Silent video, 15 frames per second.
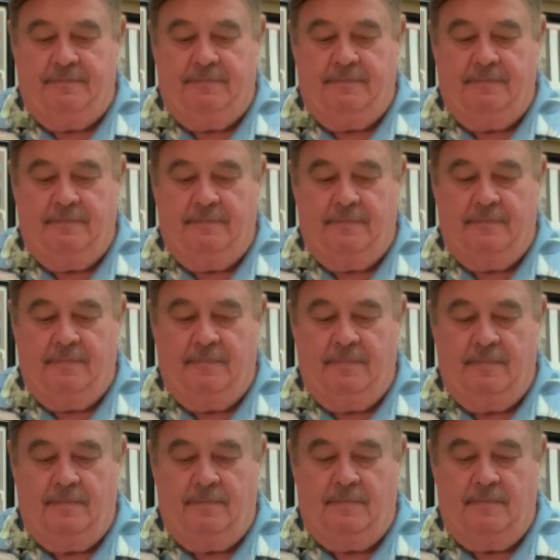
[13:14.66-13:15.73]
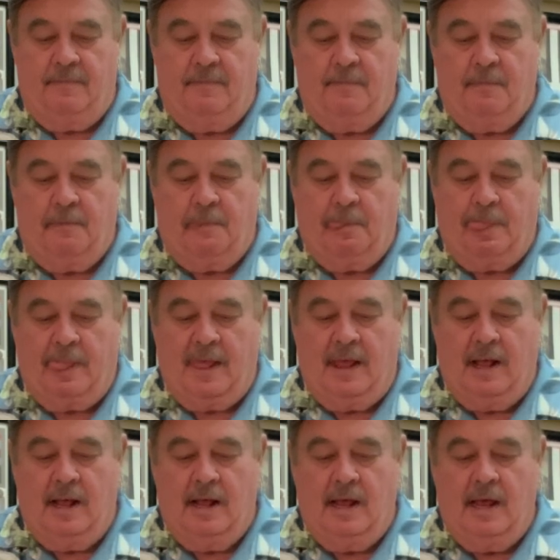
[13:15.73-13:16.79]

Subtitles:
[no speech]